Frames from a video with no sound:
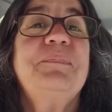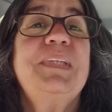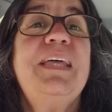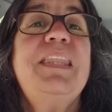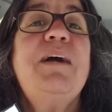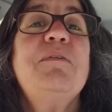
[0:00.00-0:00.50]

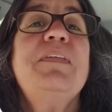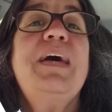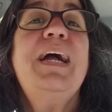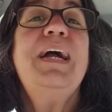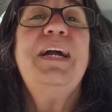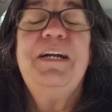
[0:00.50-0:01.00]
and they were
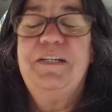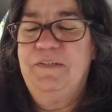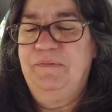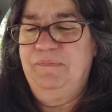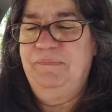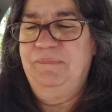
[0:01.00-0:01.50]

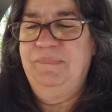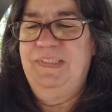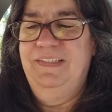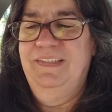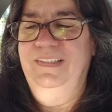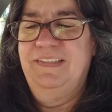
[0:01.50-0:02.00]

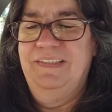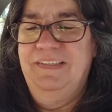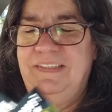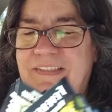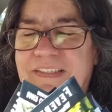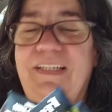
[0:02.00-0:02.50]
there.
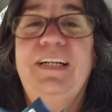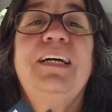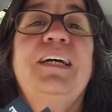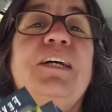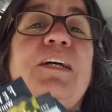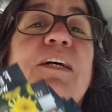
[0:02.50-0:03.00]

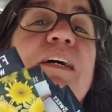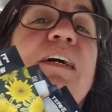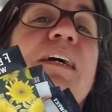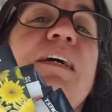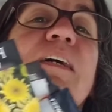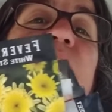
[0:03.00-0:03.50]

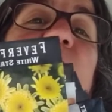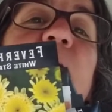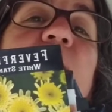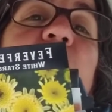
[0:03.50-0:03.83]
So I